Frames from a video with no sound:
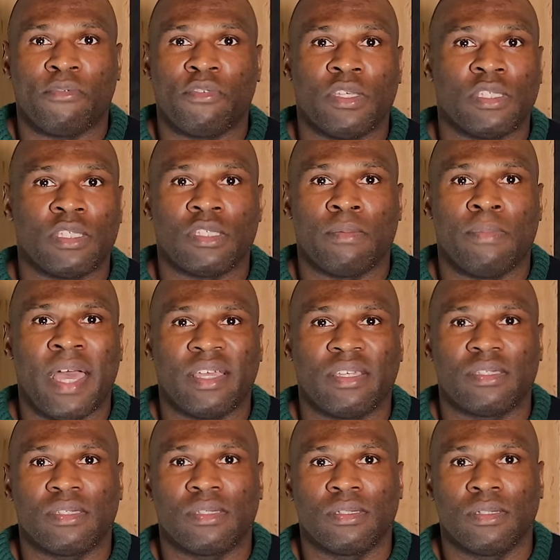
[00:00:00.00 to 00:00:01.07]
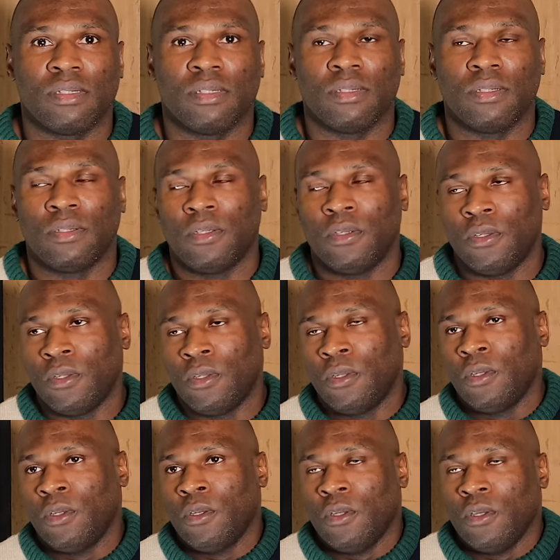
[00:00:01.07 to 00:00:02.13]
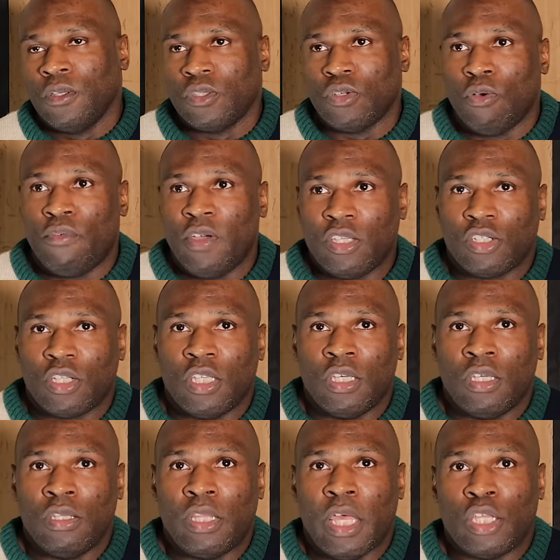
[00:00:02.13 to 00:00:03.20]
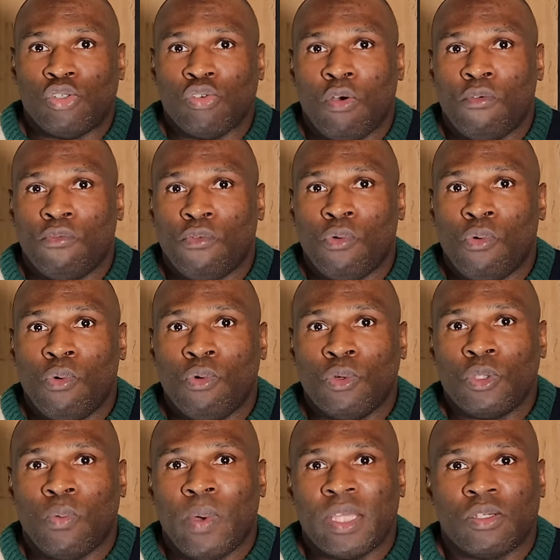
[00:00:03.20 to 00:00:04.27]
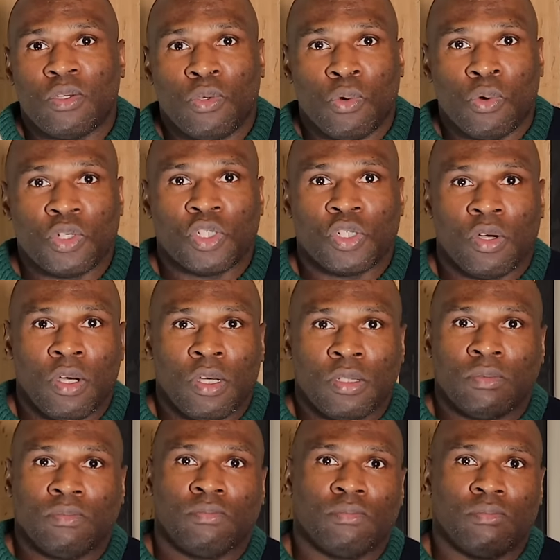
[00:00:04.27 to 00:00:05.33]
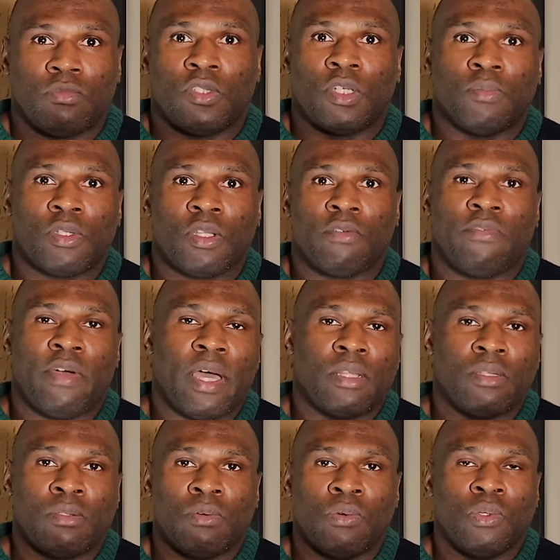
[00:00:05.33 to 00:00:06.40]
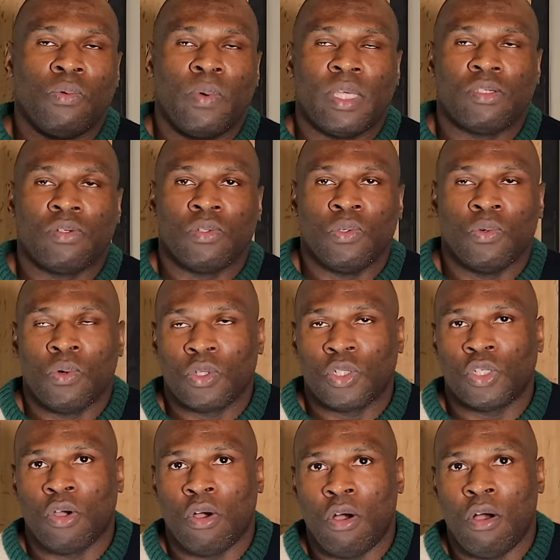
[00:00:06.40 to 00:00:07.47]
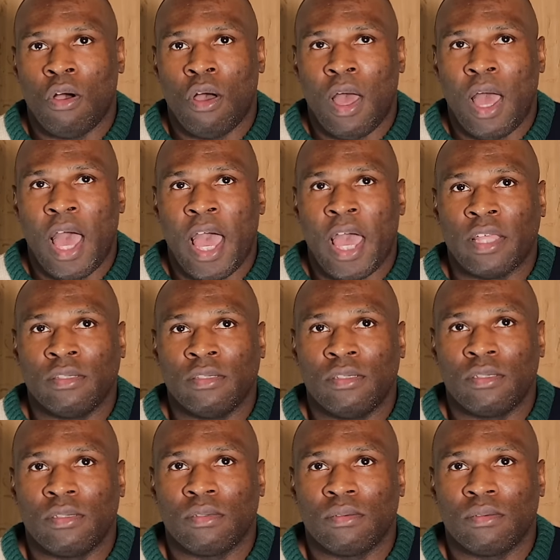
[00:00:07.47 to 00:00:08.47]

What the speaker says: my things into bags. So eventually, they drove all the way to Yorkshire, jumped in the van, all the way to Yorkshire, and